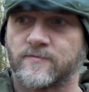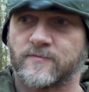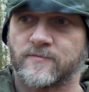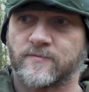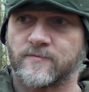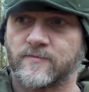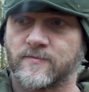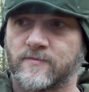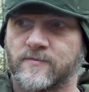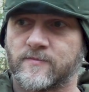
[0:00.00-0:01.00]

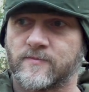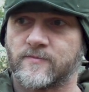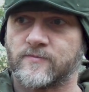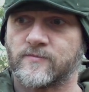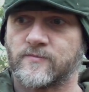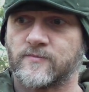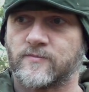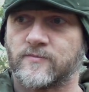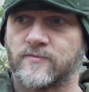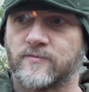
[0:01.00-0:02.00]

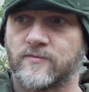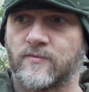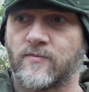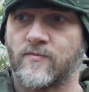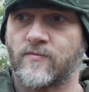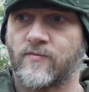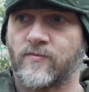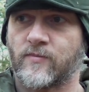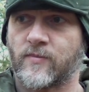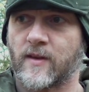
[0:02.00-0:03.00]

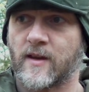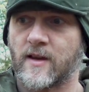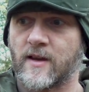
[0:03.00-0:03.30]
(no one is talking)